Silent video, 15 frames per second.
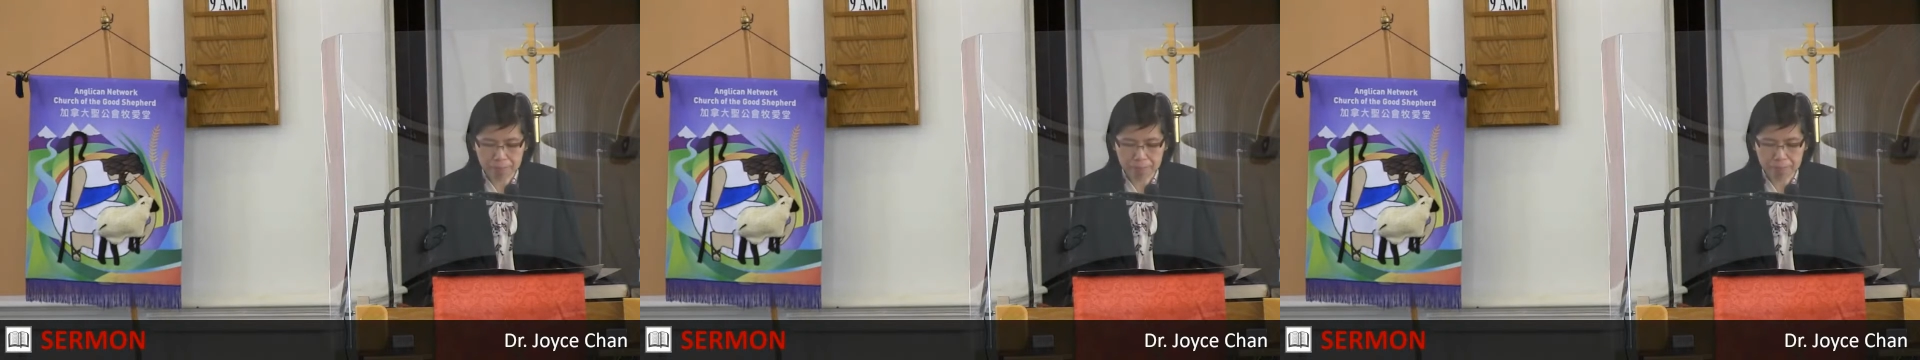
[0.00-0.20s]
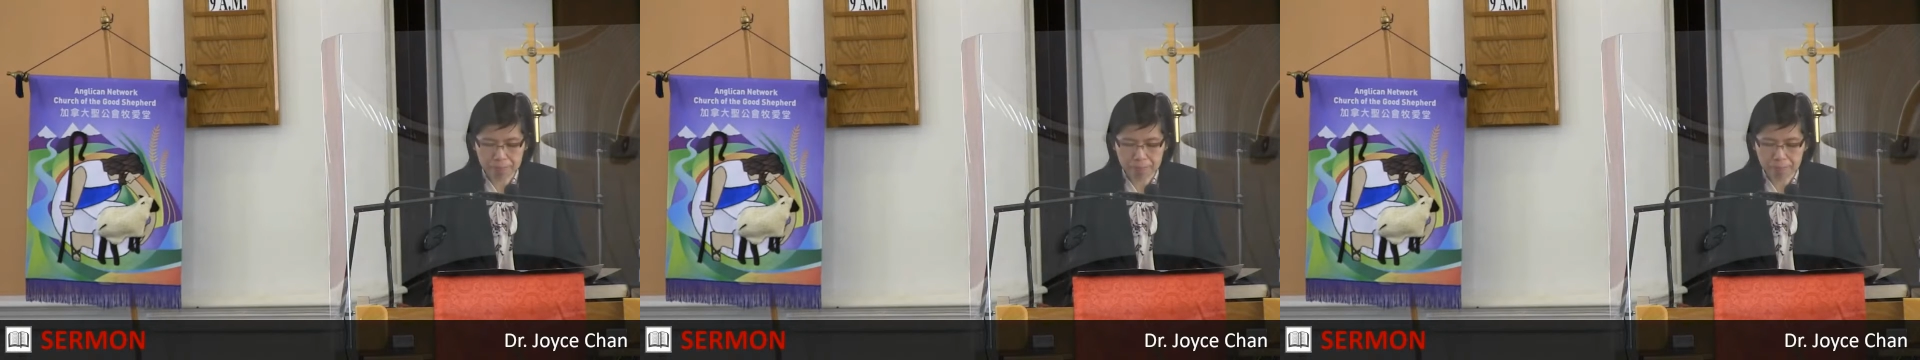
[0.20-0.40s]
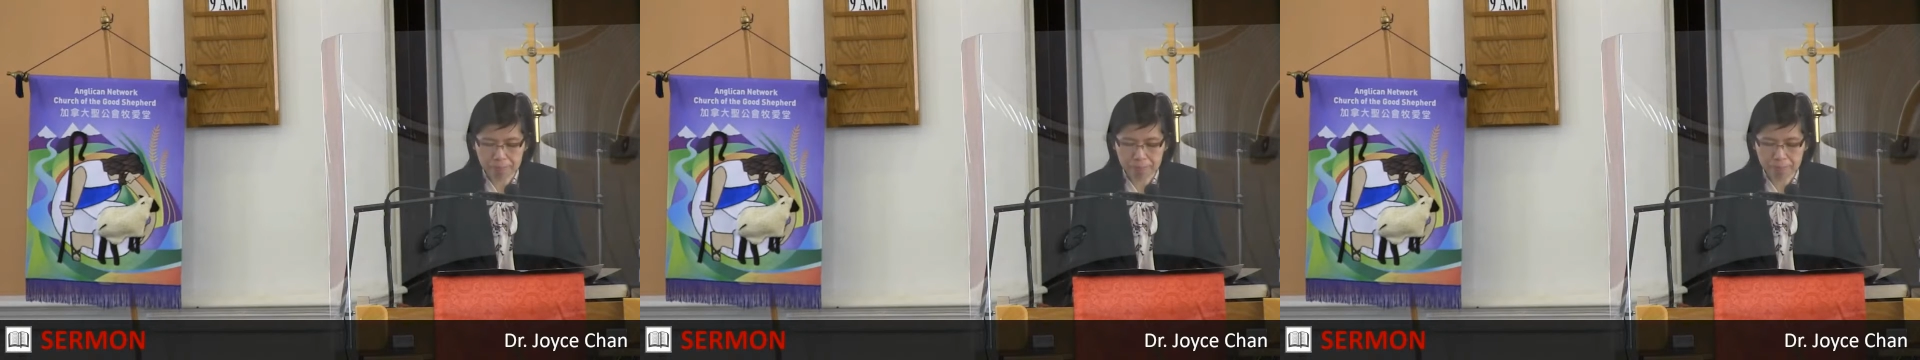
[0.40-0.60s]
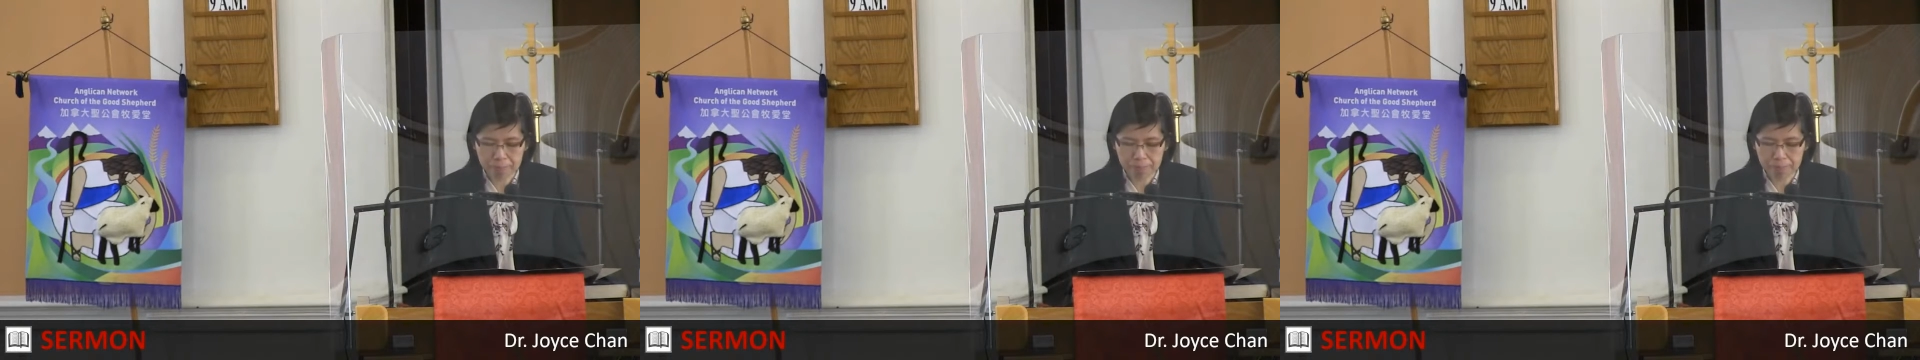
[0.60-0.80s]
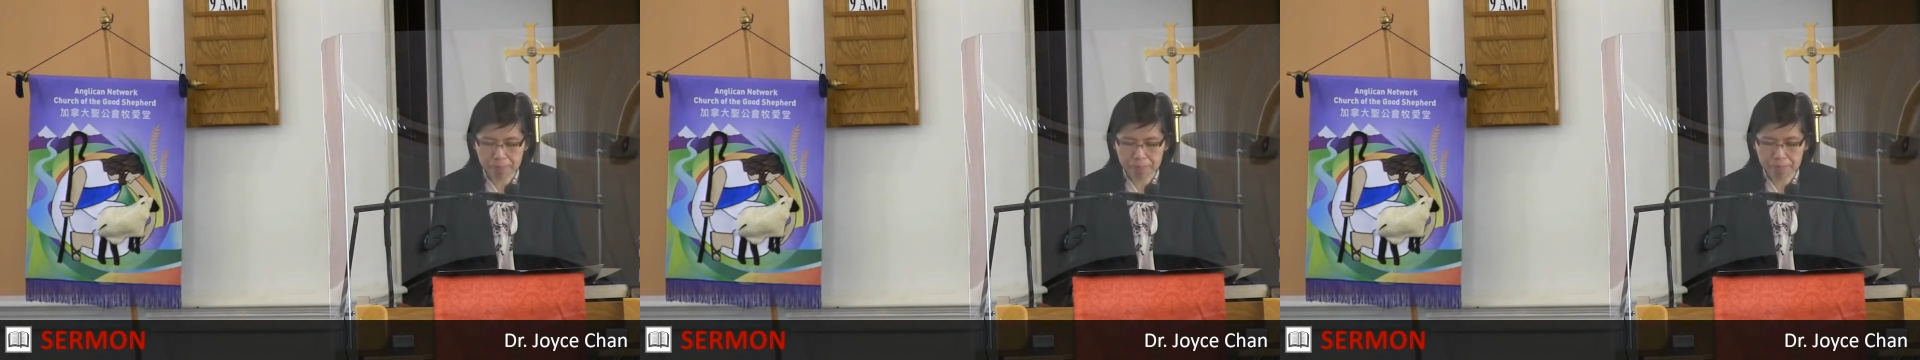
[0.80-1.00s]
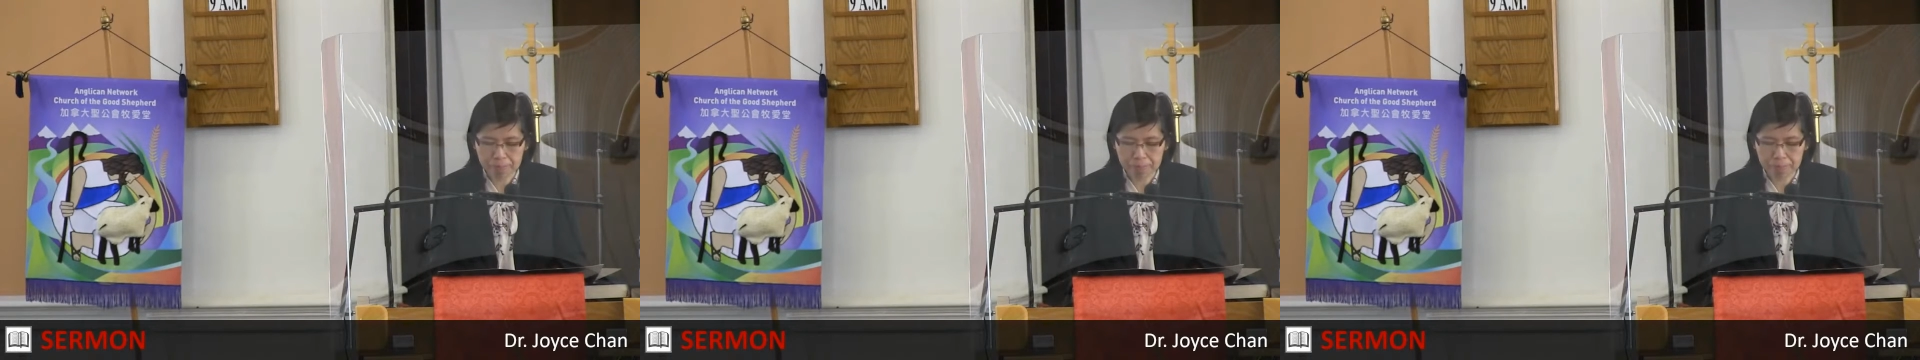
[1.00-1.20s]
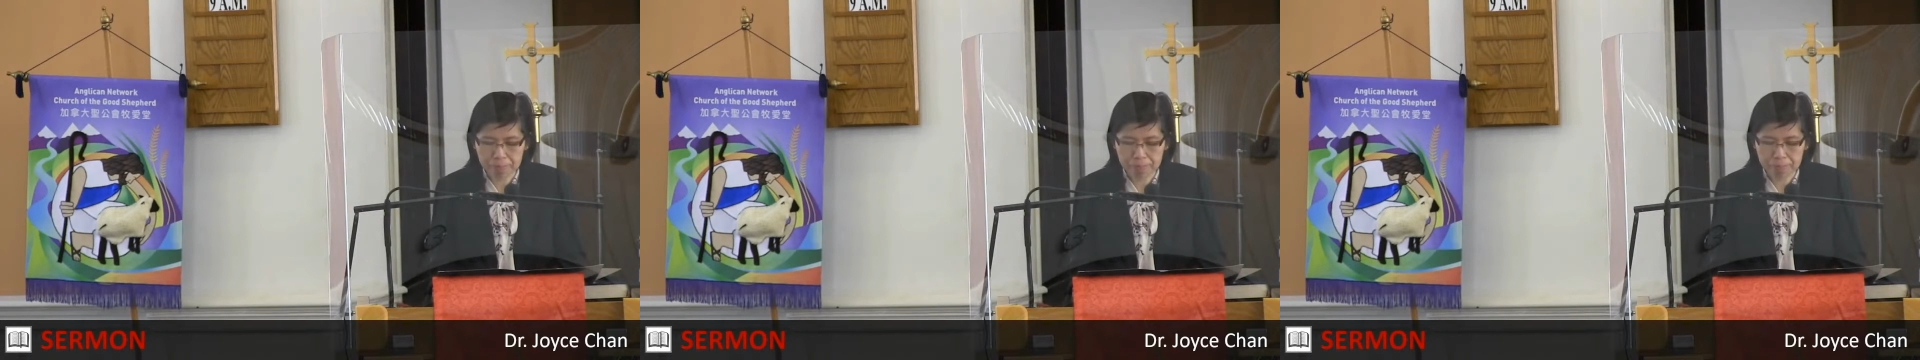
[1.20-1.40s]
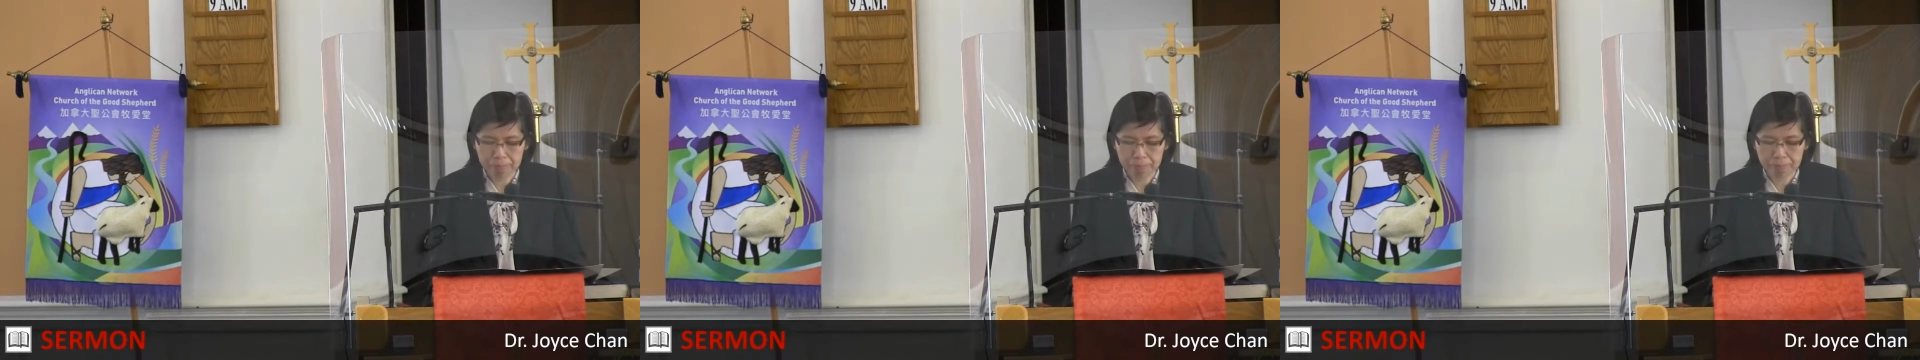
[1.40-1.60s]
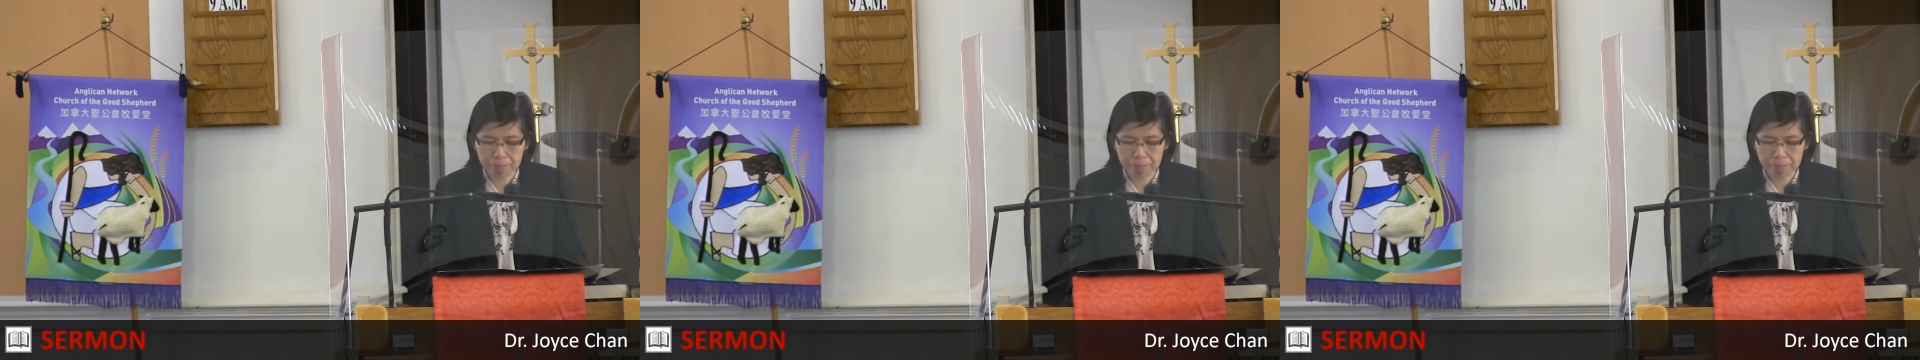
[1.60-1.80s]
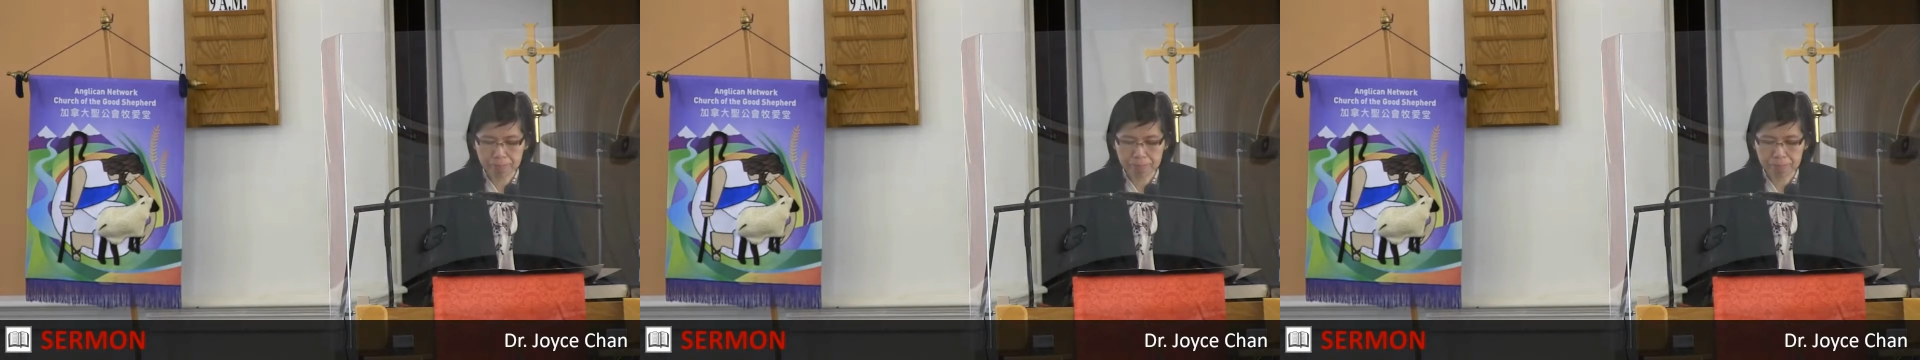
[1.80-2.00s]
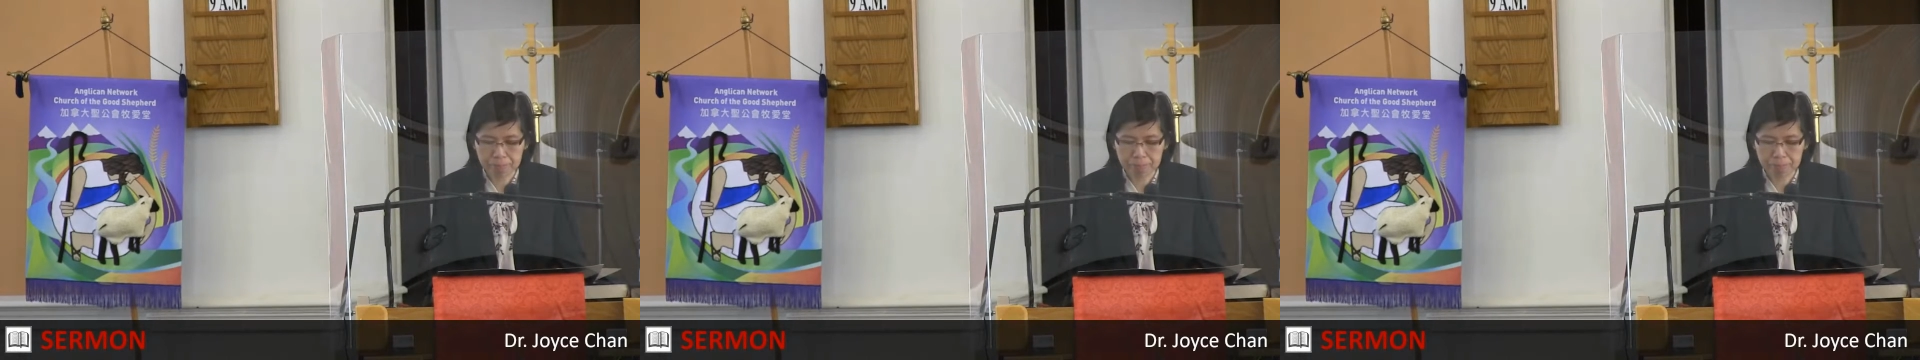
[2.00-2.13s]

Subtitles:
Nothing is said.